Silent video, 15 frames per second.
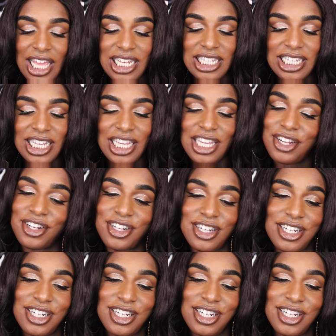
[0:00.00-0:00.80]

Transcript: I need ear.